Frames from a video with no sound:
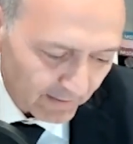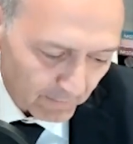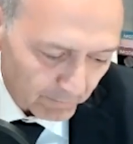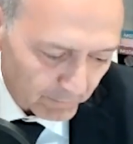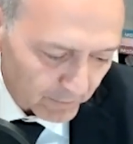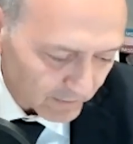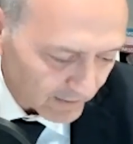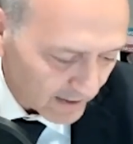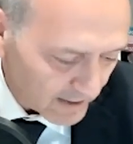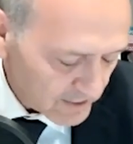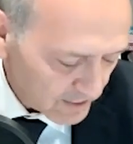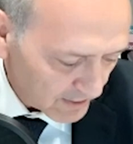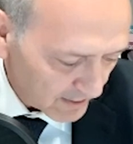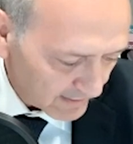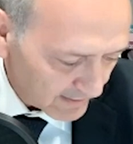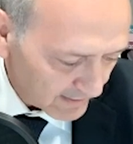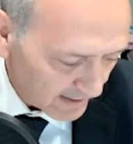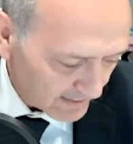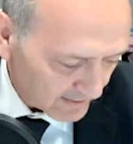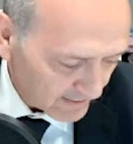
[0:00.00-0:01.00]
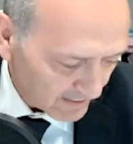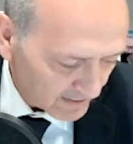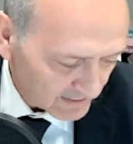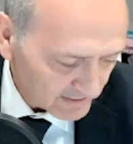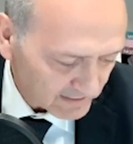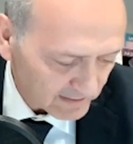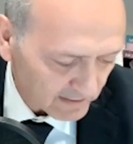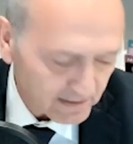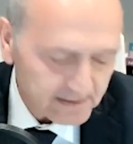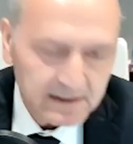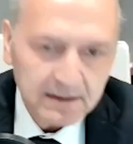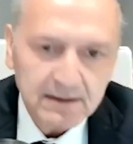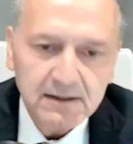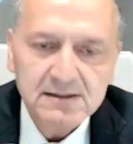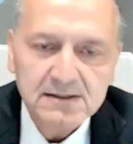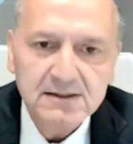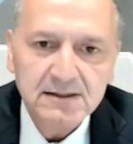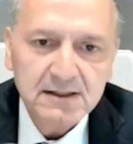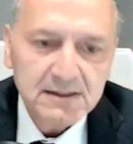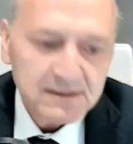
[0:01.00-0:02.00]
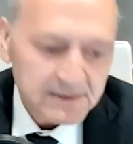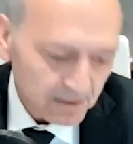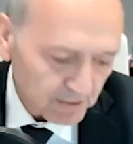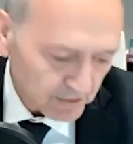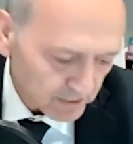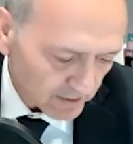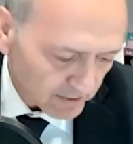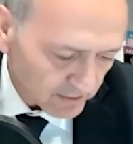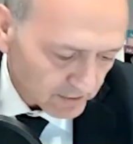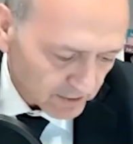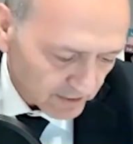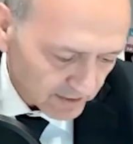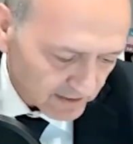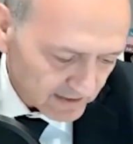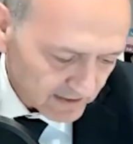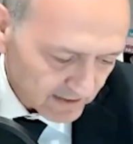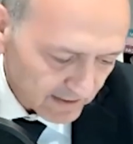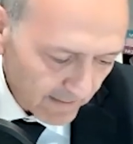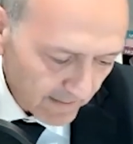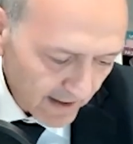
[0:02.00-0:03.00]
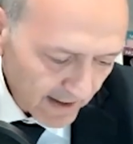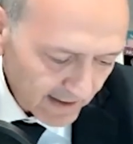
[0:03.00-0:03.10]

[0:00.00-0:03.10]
computational diagnostics, and his research interest